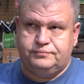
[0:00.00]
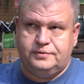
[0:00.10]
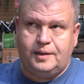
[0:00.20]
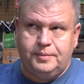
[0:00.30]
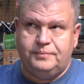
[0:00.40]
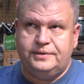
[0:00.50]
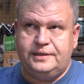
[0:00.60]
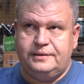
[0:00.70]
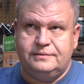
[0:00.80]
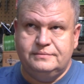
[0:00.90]

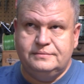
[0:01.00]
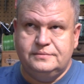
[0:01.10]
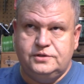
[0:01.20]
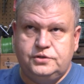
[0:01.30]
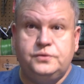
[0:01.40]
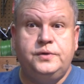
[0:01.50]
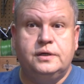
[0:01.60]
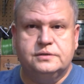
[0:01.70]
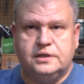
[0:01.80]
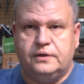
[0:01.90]
probably 2
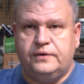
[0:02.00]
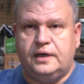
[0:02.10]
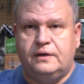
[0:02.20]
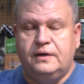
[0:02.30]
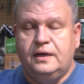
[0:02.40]
years ago now.